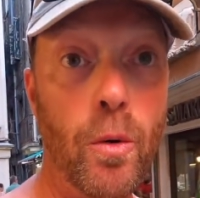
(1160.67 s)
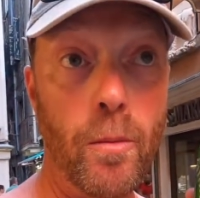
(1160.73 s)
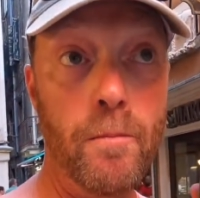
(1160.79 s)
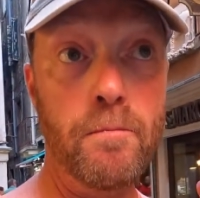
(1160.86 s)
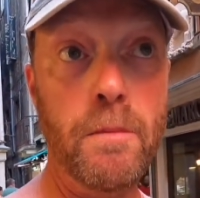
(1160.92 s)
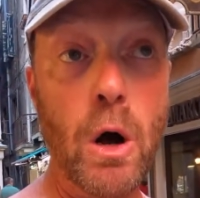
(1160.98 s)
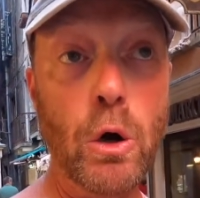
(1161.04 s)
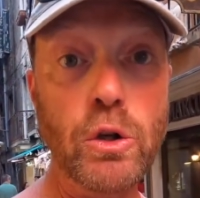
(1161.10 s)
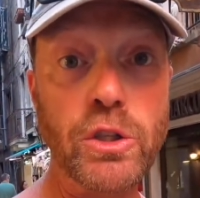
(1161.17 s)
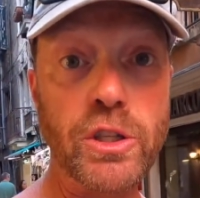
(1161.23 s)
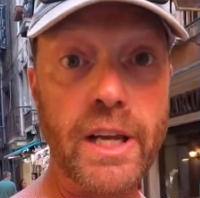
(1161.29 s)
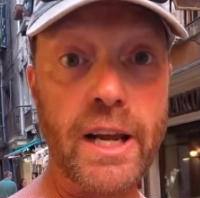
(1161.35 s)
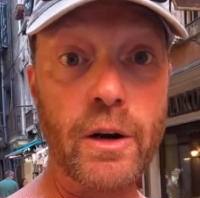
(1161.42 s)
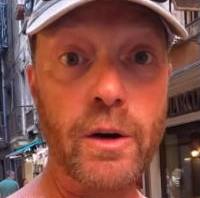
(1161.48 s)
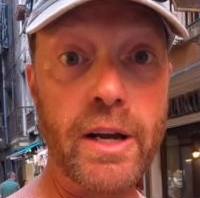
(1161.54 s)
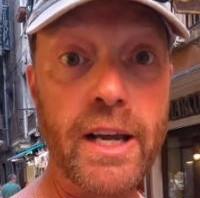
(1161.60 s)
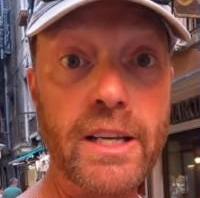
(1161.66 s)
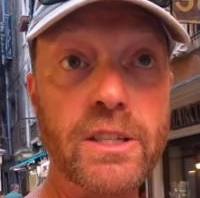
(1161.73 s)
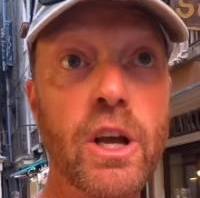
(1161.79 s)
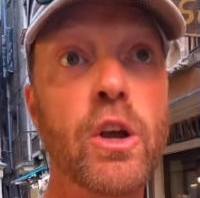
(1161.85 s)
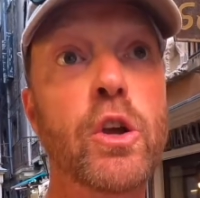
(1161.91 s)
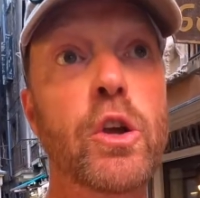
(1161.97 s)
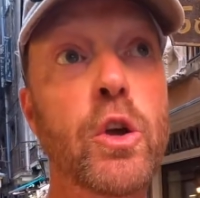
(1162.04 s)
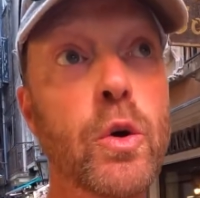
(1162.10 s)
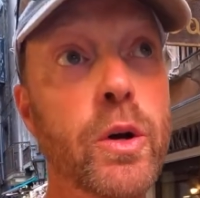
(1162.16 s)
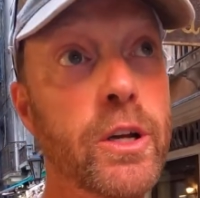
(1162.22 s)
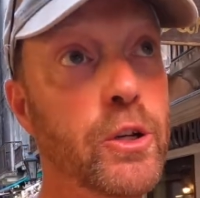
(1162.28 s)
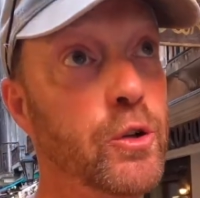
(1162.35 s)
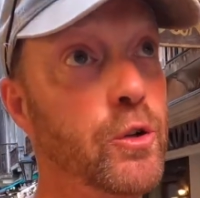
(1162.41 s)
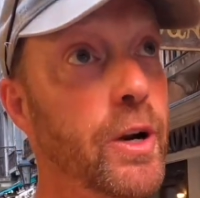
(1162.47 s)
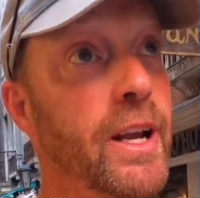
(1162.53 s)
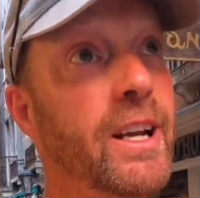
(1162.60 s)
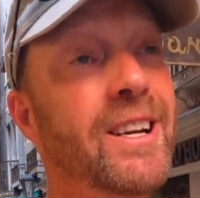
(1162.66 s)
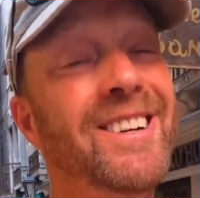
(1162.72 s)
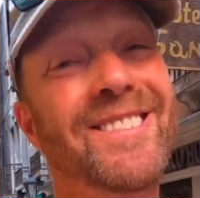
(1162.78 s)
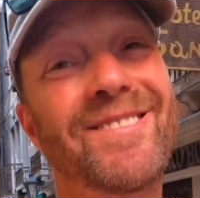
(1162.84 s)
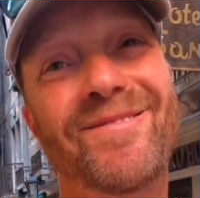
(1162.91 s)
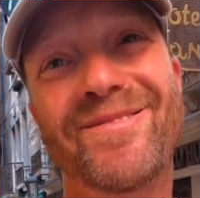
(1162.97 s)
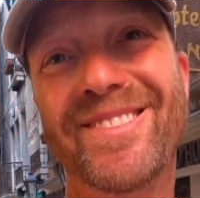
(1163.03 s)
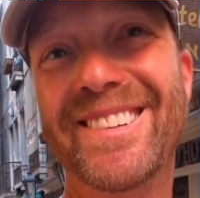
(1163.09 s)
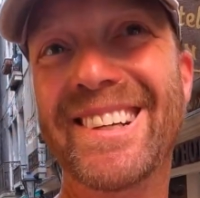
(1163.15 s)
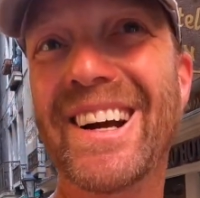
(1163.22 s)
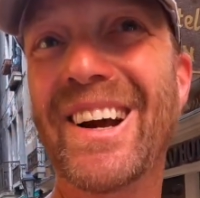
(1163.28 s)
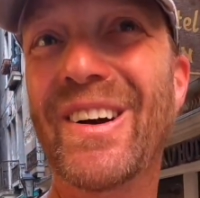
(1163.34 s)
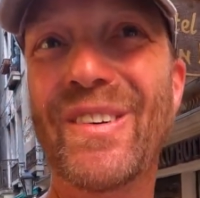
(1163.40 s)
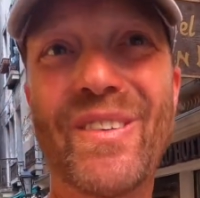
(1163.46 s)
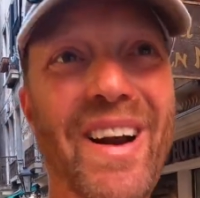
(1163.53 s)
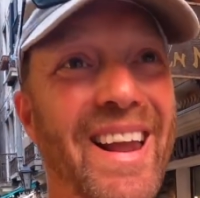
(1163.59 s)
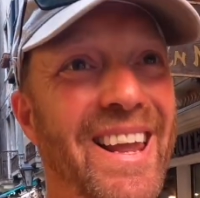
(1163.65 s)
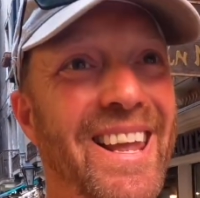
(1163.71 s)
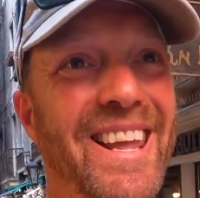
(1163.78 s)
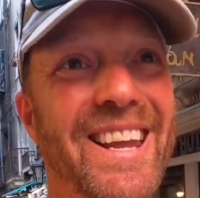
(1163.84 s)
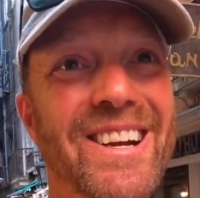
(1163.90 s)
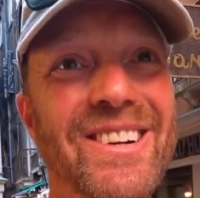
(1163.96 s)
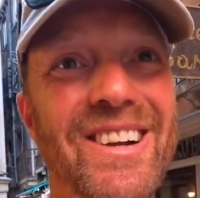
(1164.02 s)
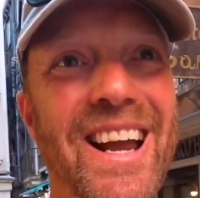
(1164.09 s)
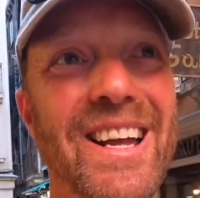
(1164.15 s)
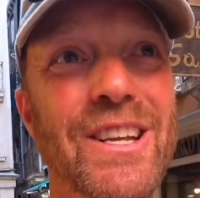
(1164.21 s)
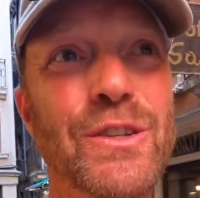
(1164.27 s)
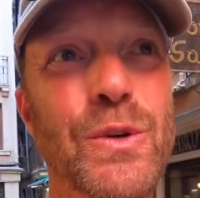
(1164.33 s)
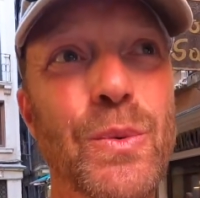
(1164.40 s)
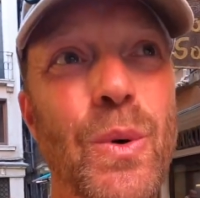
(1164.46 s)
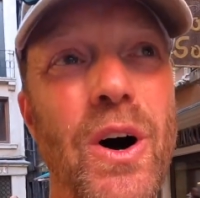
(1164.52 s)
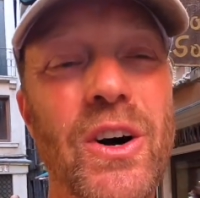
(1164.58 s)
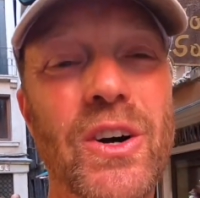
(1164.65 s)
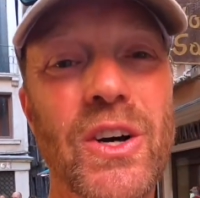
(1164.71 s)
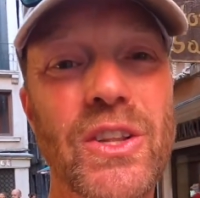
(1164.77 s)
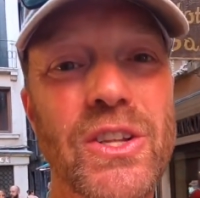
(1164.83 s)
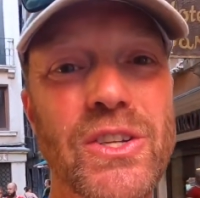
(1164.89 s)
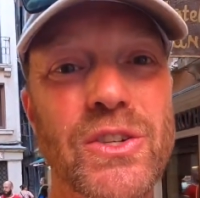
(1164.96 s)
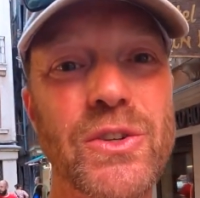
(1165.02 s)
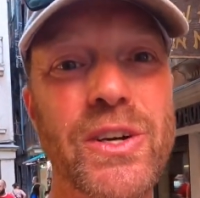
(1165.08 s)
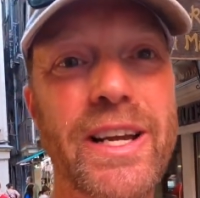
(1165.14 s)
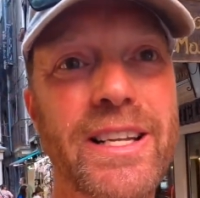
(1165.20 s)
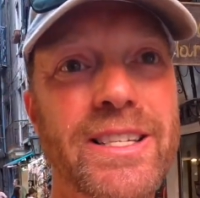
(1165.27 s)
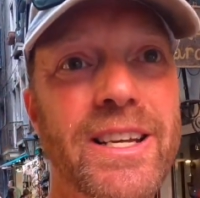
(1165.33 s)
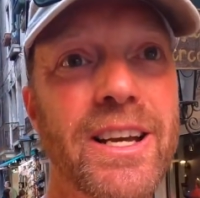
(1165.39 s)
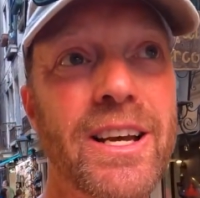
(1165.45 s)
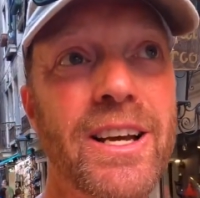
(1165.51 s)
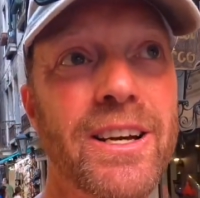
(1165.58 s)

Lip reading: Most areas you can drink right here as you walk on the street.